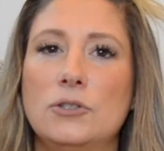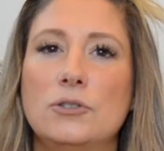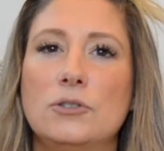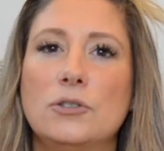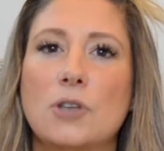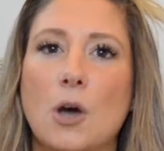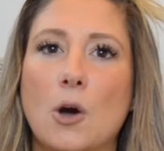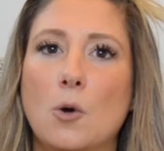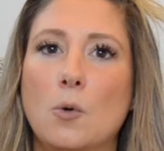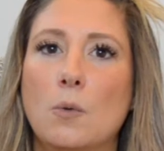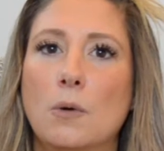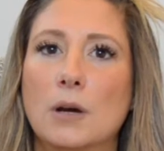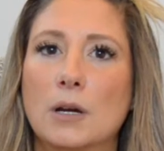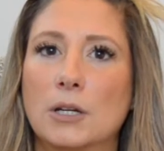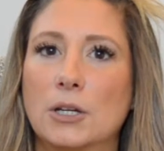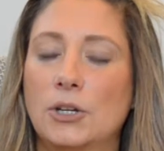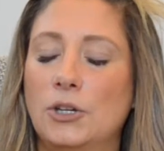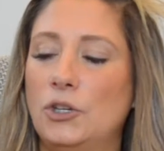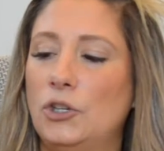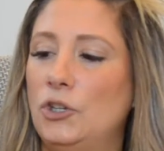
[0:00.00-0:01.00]
So
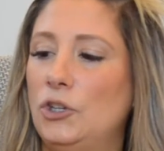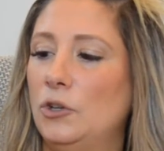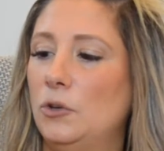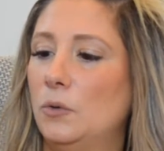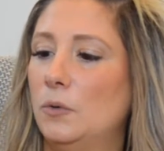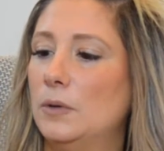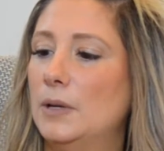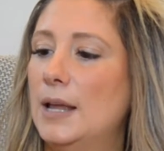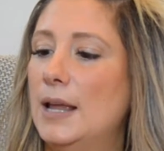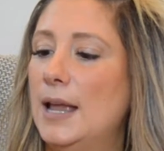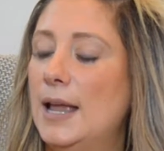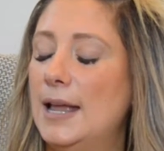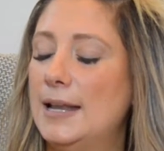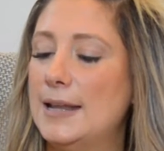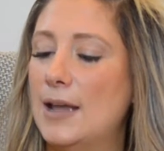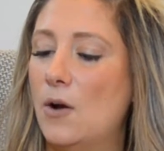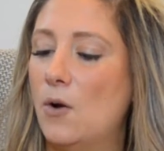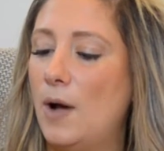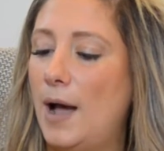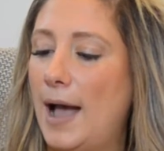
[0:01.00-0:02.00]
cute.
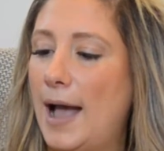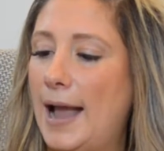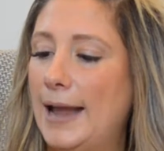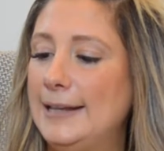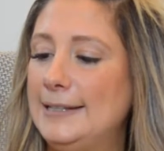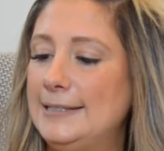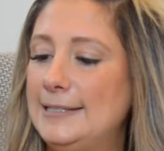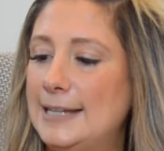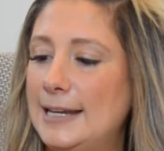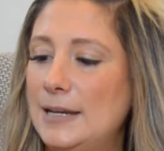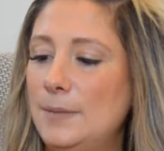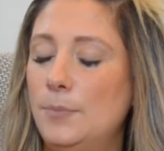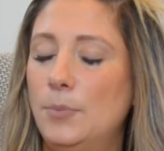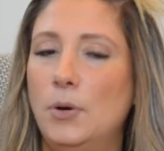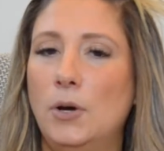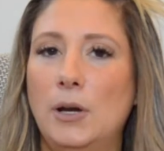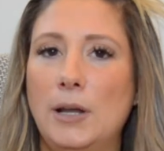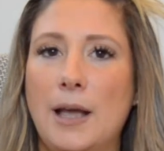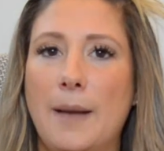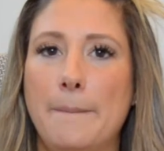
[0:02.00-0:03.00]
Now, I did
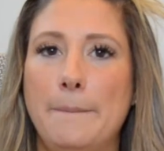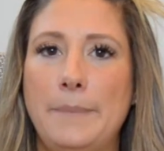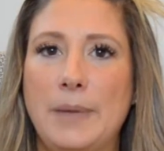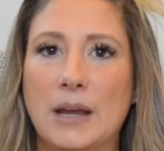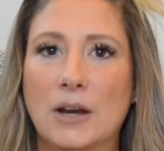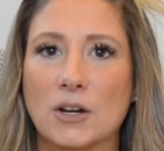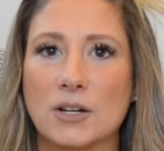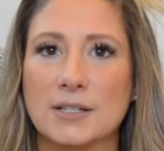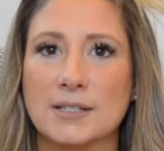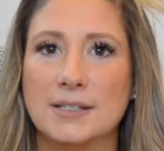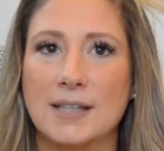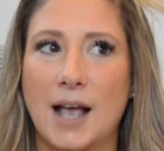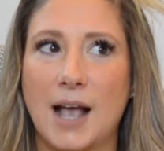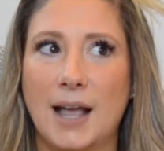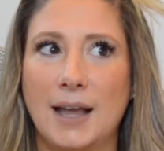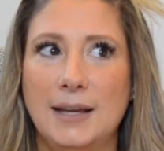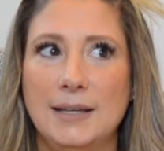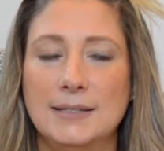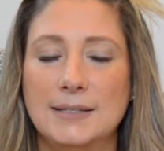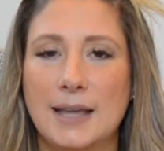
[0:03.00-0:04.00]
put a bigger
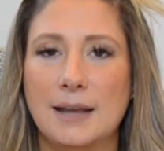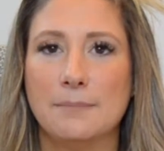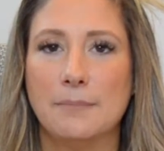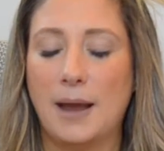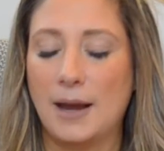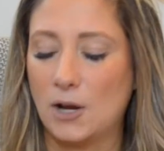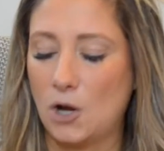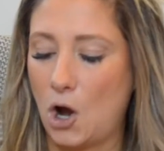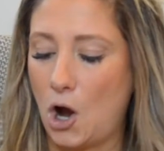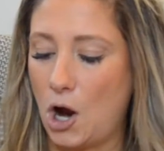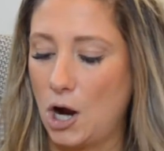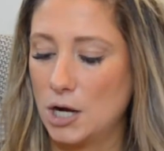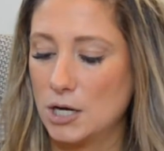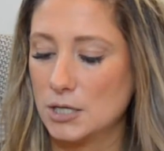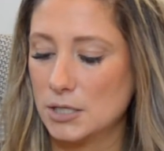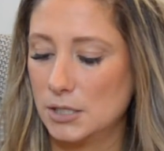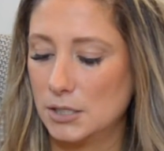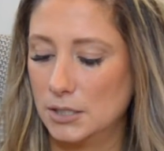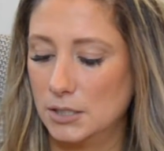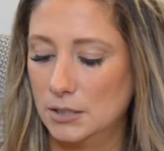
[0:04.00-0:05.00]
size in my cart.